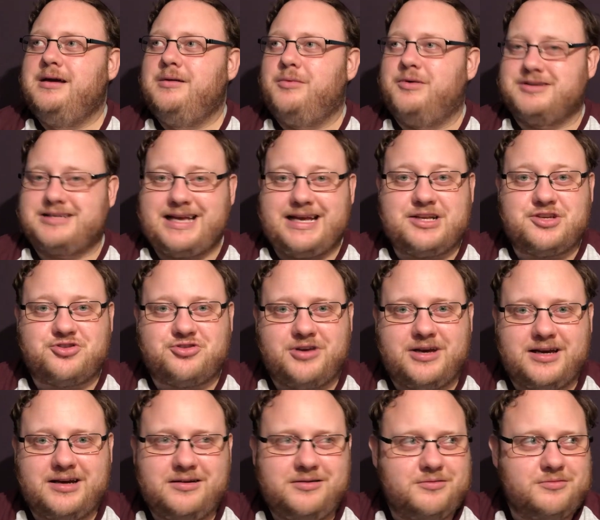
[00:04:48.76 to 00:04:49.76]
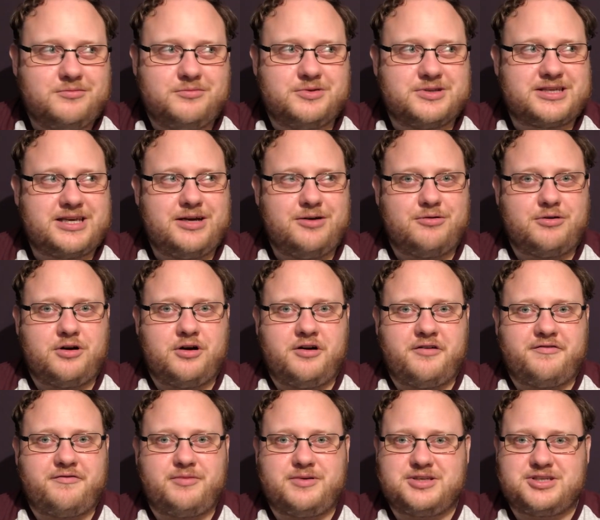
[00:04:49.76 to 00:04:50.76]
whereas Andrea was killed
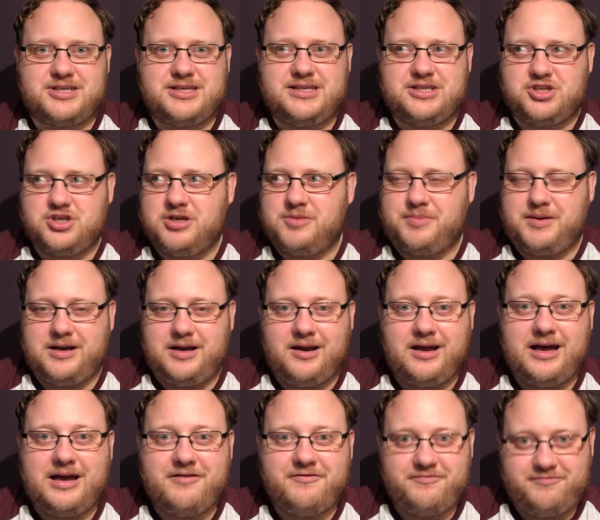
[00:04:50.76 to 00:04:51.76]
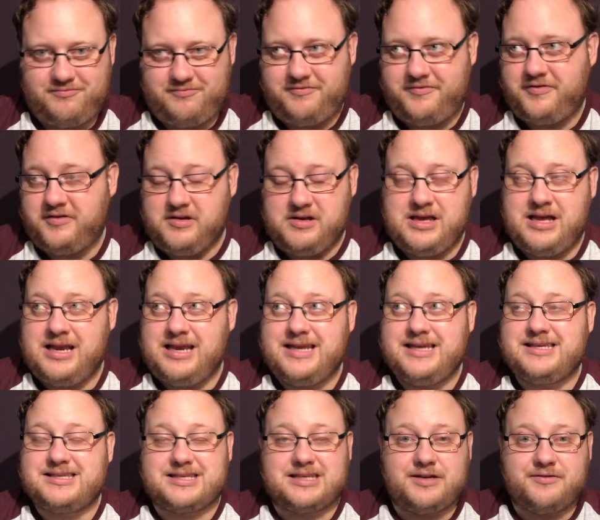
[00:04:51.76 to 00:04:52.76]
off when she should have been alive for at
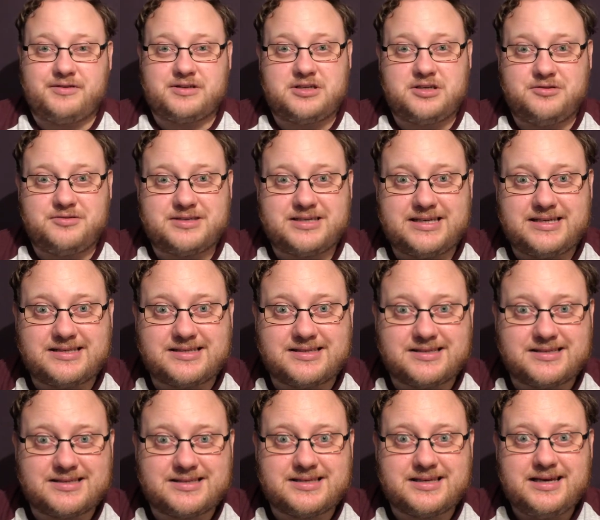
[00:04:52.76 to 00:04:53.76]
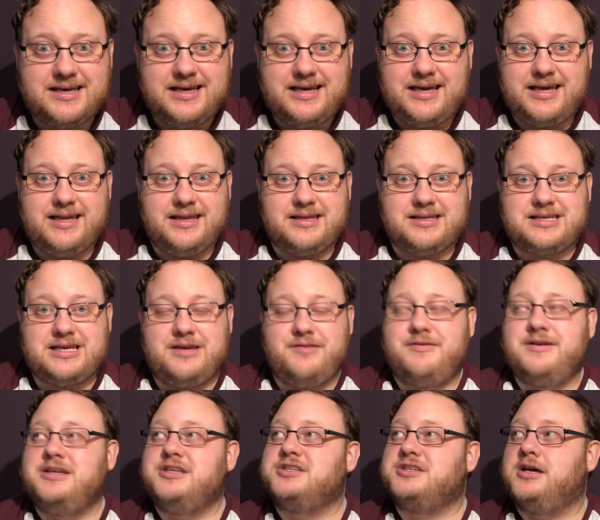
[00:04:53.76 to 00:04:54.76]
least another 2 seasons in the
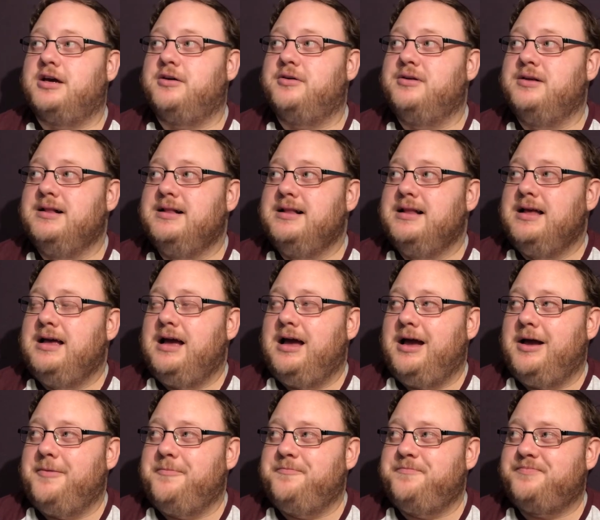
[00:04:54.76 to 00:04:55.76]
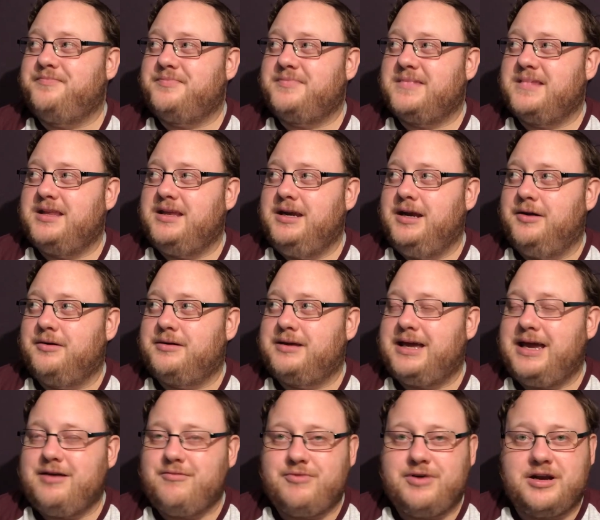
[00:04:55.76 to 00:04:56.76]
TV show. You know,
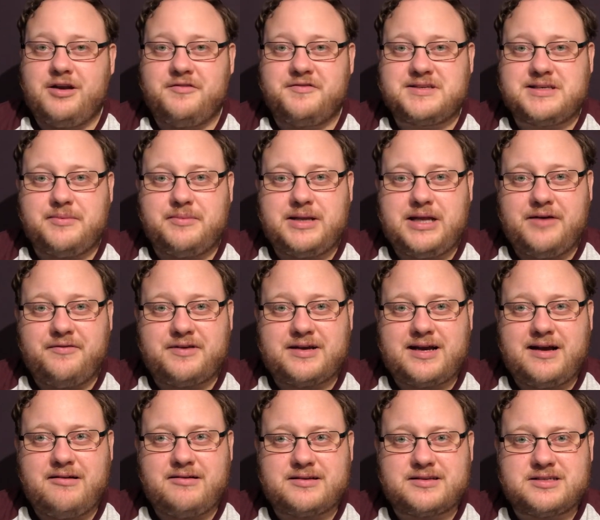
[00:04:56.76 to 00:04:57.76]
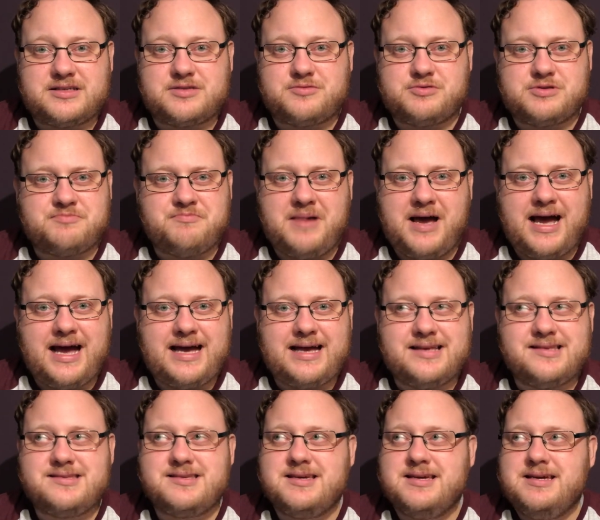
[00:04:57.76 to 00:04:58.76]
getting rid of some of the other characters was
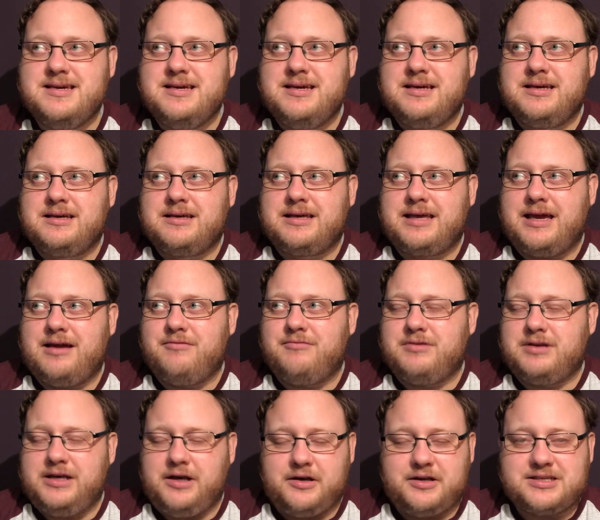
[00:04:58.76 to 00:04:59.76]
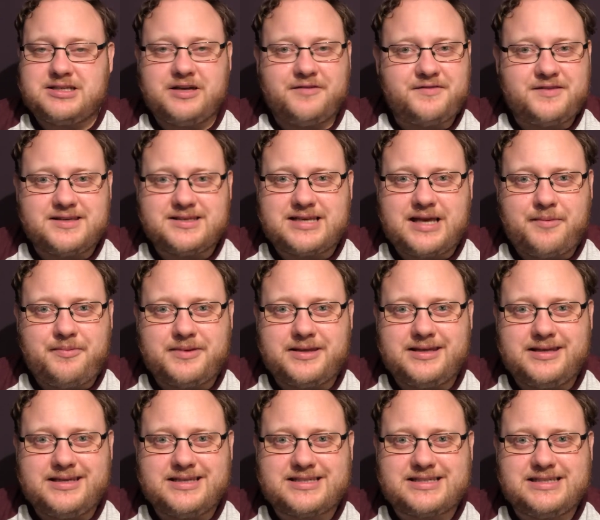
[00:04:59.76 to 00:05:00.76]
mad. getting, you know, the stuff that's happened
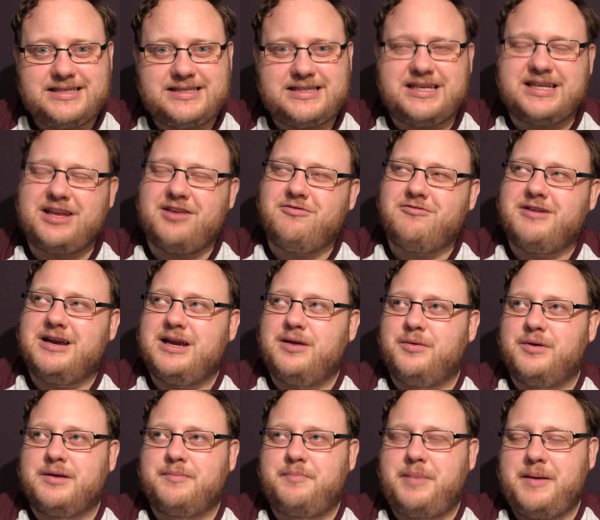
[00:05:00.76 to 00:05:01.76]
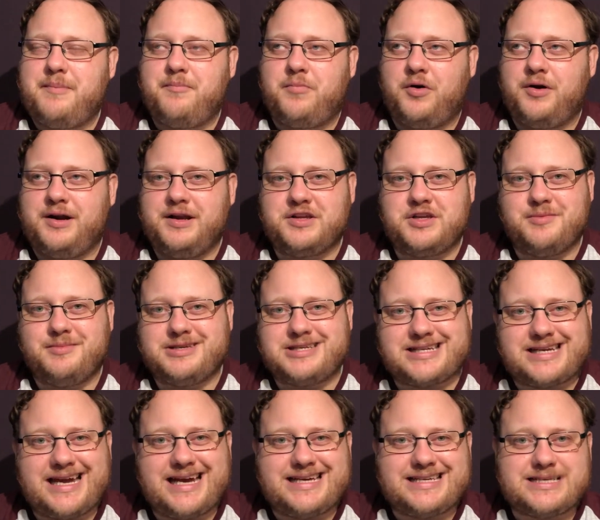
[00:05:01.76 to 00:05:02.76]
in this season, I don't really want to pinpoint it too much
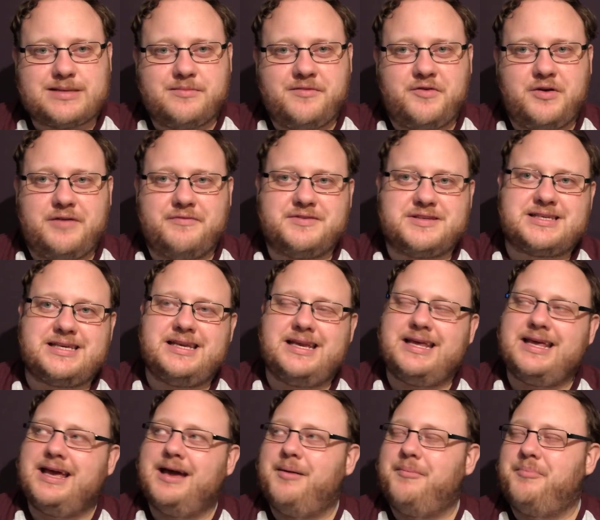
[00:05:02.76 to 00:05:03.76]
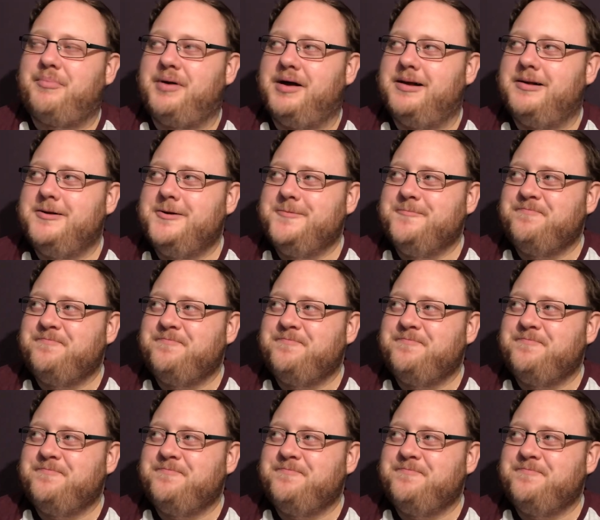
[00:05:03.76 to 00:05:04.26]
in case some of you haven't seen it yet, but